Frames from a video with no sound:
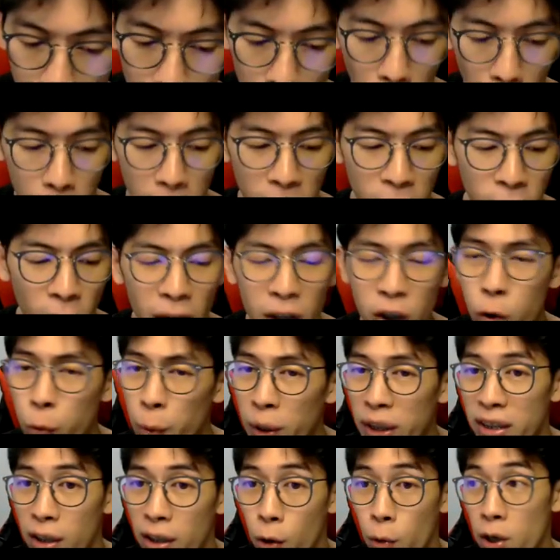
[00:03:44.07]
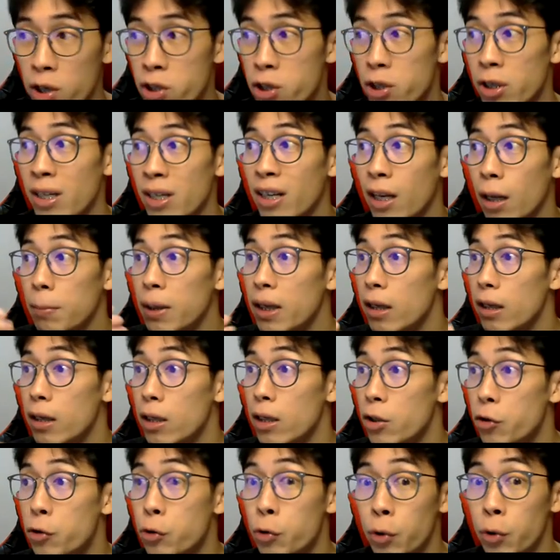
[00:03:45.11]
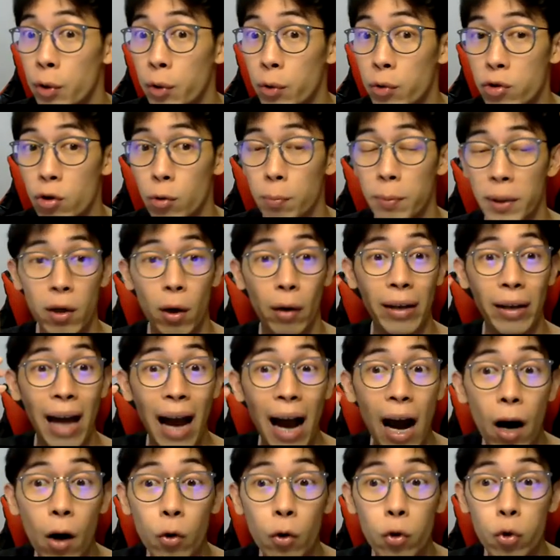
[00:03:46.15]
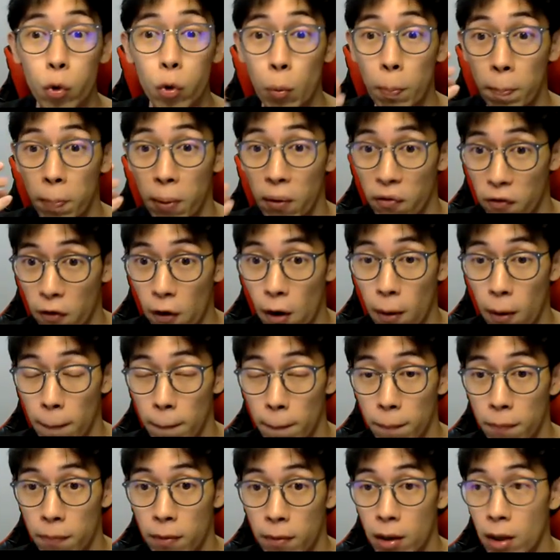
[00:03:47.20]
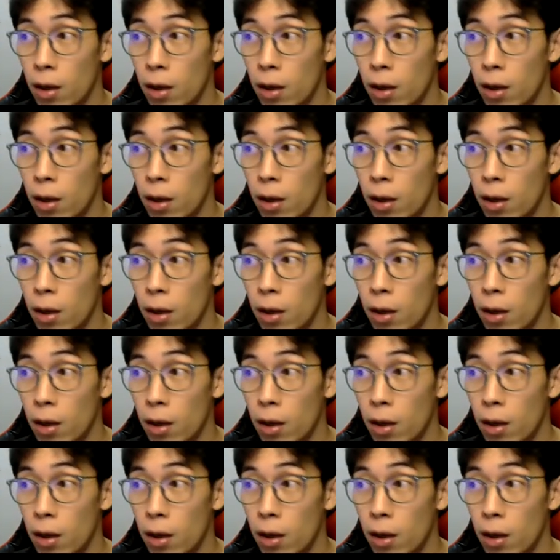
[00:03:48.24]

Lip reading: But before I read the question, let me introduce a bit on how to perform